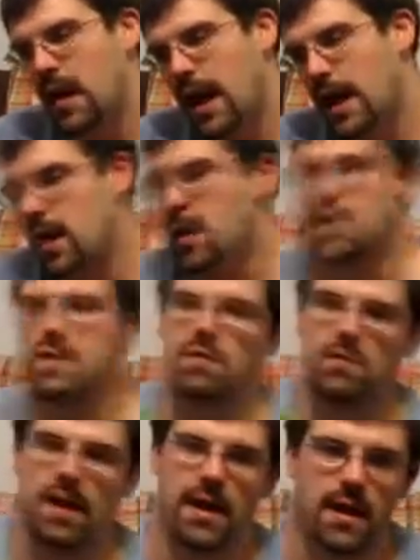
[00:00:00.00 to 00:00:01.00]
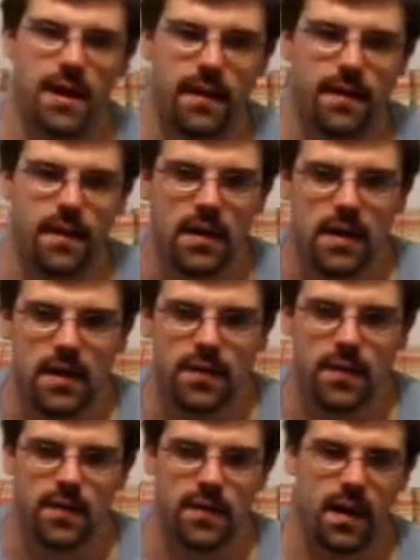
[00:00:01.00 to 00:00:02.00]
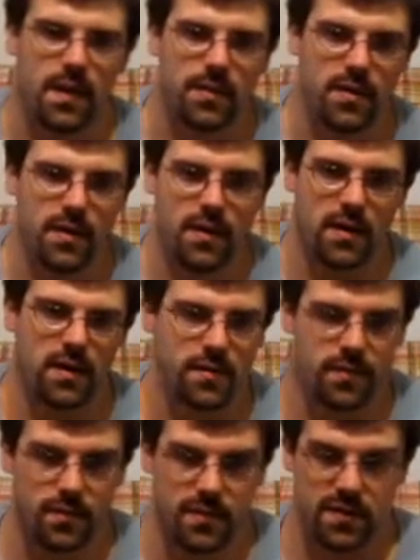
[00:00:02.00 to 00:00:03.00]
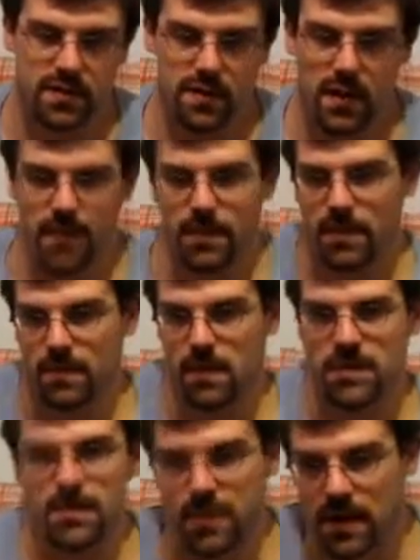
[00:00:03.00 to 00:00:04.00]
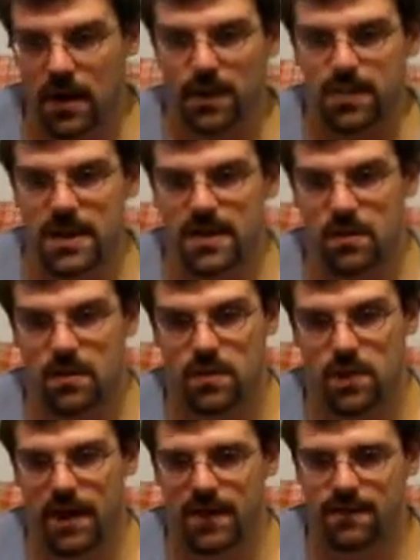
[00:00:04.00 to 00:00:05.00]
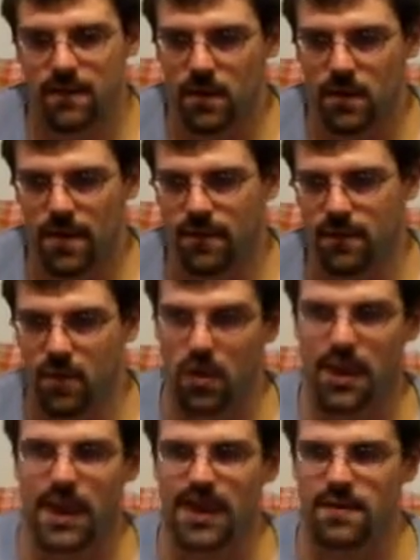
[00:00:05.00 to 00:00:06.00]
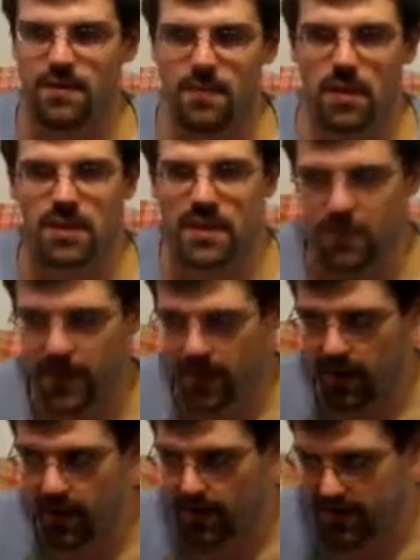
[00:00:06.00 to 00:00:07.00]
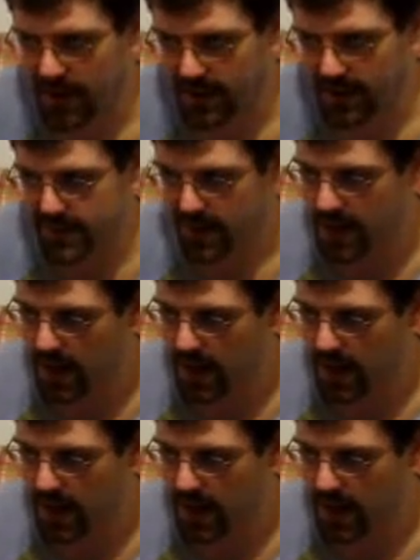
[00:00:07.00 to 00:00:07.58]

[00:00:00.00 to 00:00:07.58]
And I also read, there was still a couple of multiplayer updates I was waiting for, like 4 gigs of multiplayer updates.